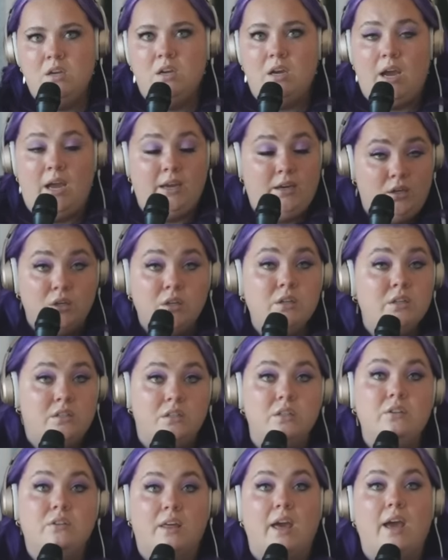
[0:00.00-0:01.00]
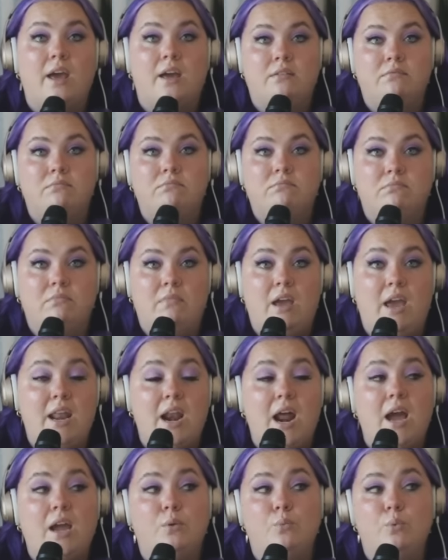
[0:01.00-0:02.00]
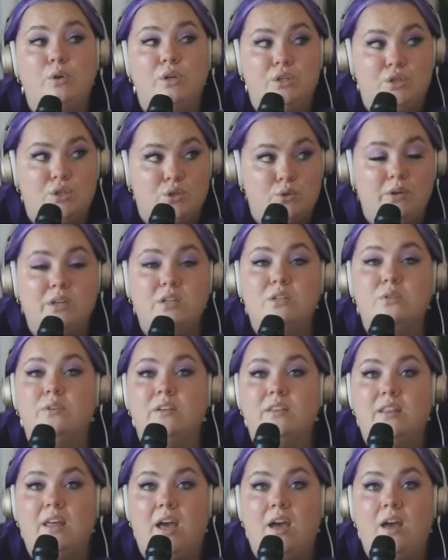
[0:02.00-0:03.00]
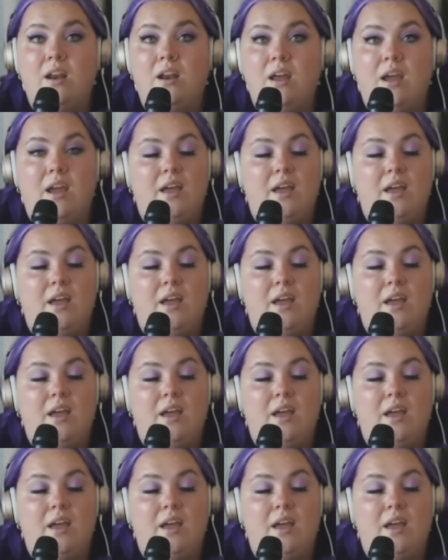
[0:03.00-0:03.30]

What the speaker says: I could do that, and I would enjoy doing that.